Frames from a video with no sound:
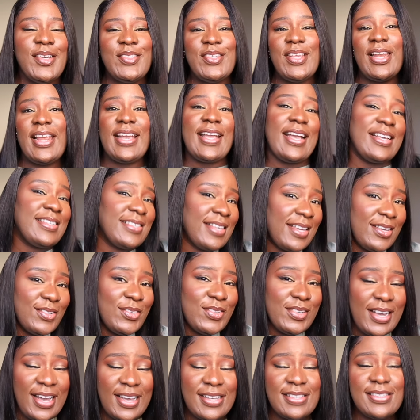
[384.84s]
So like I said, you
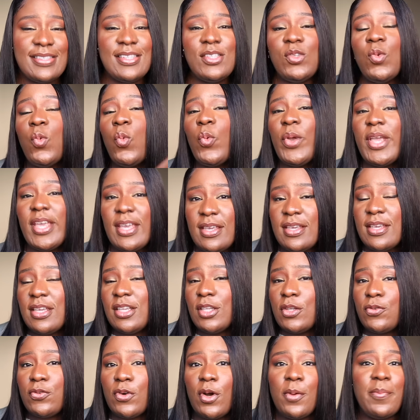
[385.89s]
guys, this wig
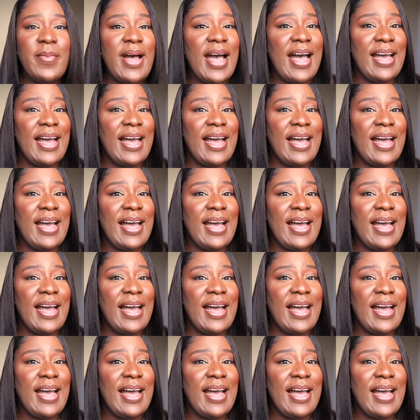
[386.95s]
is from